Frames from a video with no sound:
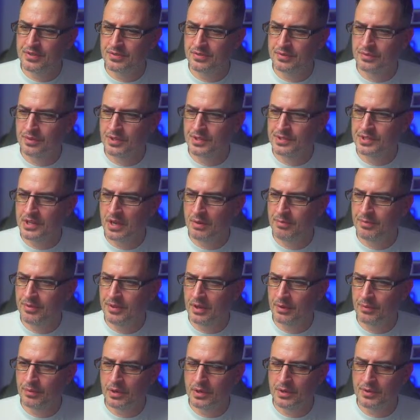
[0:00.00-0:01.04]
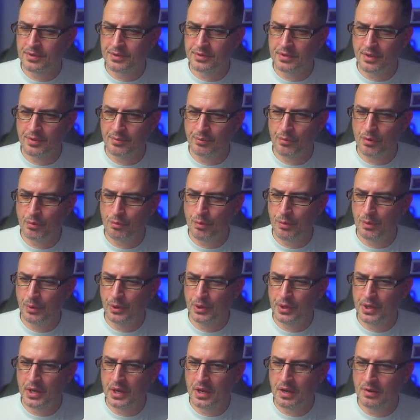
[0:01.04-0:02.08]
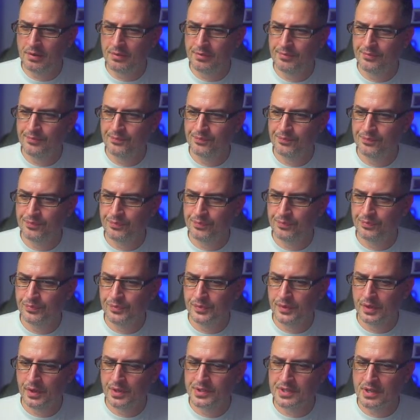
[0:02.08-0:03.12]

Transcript: the same thing, right? Not what we were looking at, because they were